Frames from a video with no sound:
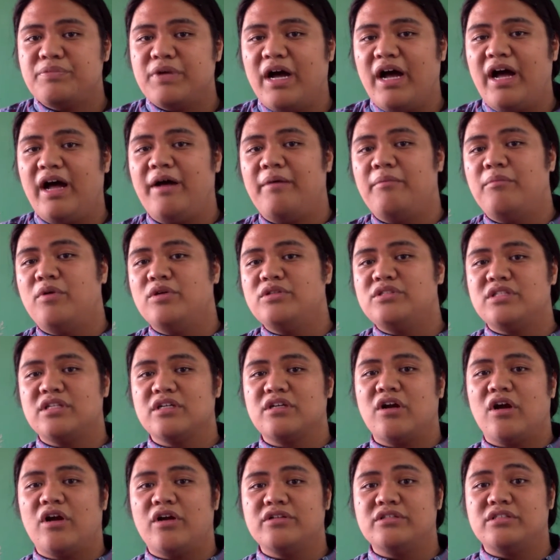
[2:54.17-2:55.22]
most of the
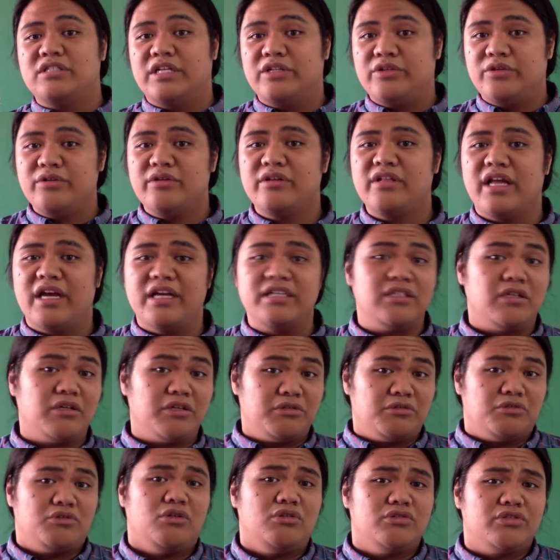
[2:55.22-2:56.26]
cards that do clash
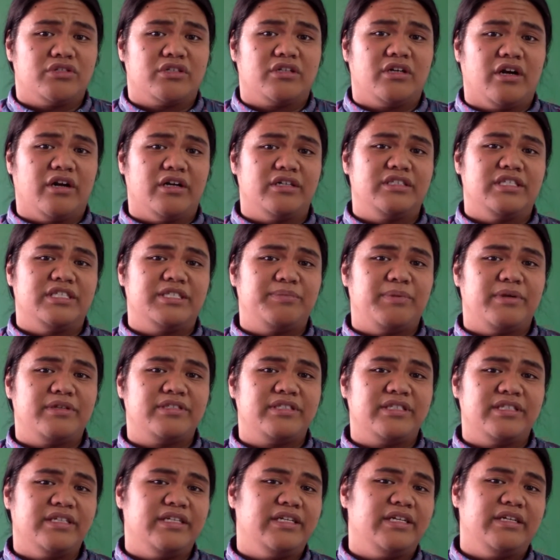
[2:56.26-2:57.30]
are soldier cards,
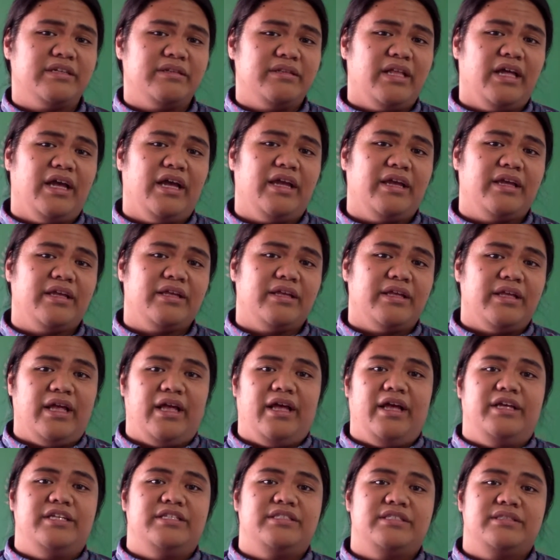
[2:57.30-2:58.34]
especially like
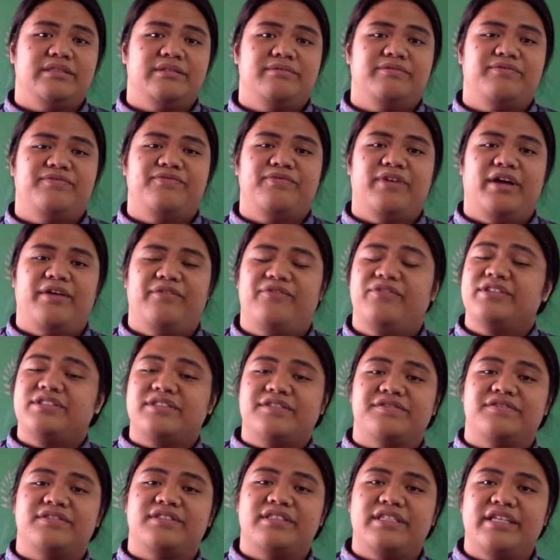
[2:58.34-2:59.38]

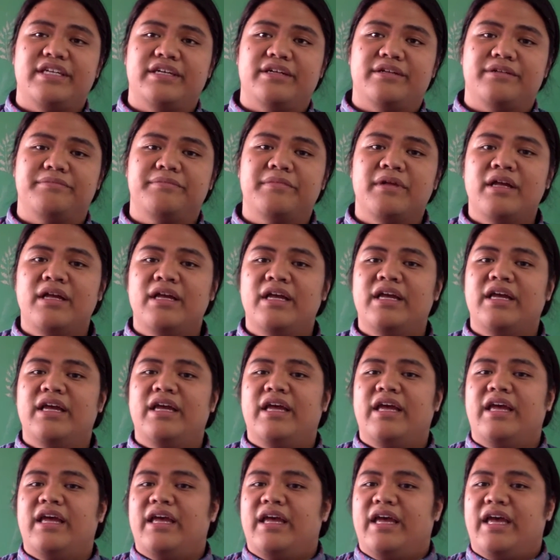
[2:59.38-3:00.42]
Fist of Steel.
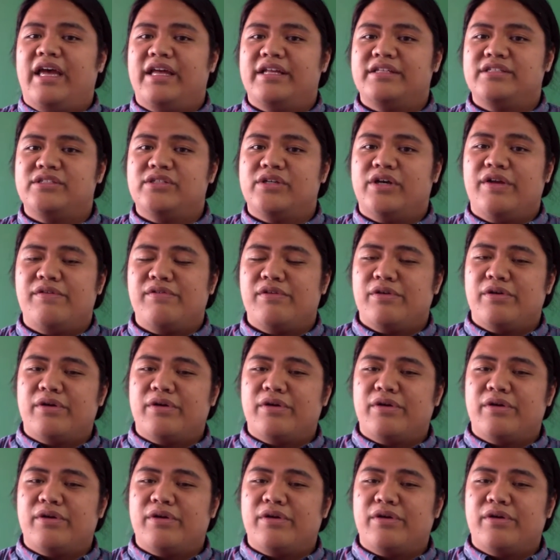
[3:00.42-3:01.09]
And so if